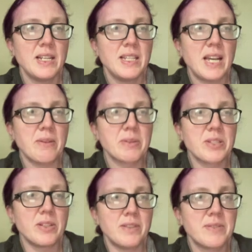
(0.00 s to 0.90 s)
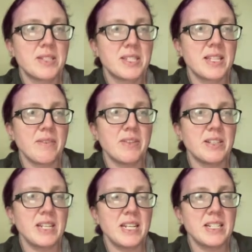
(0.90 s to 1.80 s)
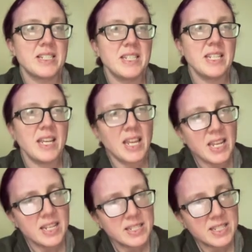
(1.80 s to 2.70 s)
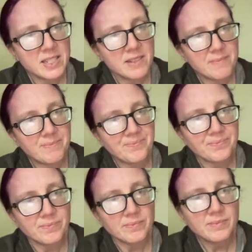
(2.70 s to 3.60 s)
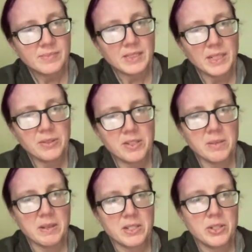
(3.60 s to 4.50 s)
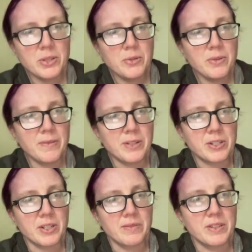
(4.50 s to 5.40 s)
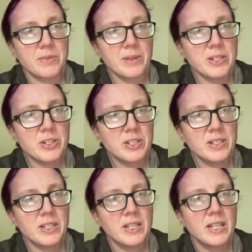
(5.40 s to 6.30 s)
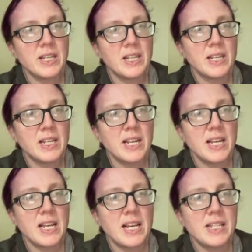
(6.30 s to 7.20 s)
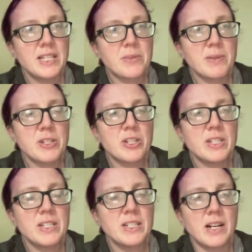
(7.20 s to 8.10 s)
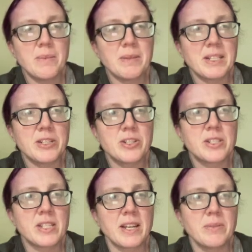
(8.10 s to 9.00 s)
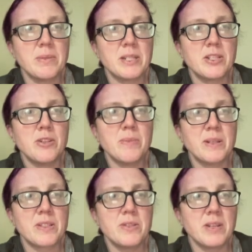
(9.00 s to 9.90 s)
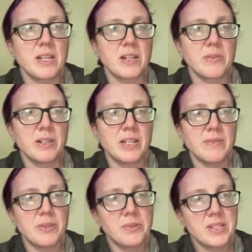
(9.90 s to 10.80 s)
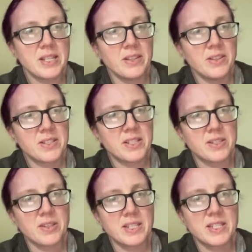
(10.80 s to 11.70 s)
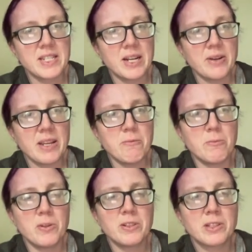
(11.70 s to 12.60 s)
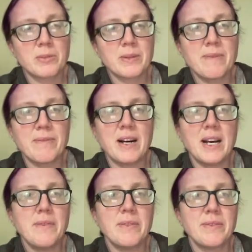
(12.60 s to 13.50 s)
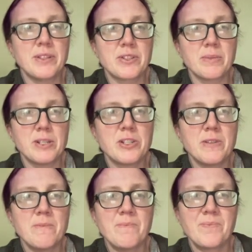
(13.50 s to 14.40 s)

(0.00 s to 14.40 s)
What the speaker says: That resolves the 7 and the 8. There's going to be a 2 to finish off this region. This region, that digit's going to have to be a 2 because 2 can't go in any of those cells. So this is now a 1, 3, 5 to finish the region.